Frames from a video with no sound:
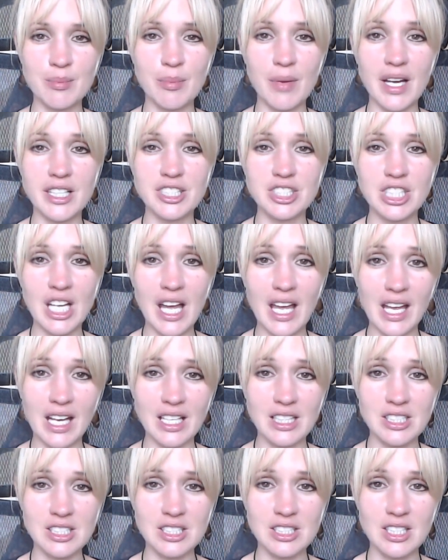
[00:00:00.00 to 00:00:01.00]
It might
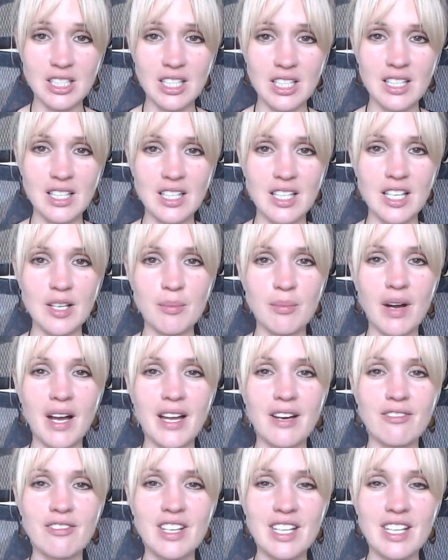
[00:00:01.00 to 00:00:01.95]
change, it might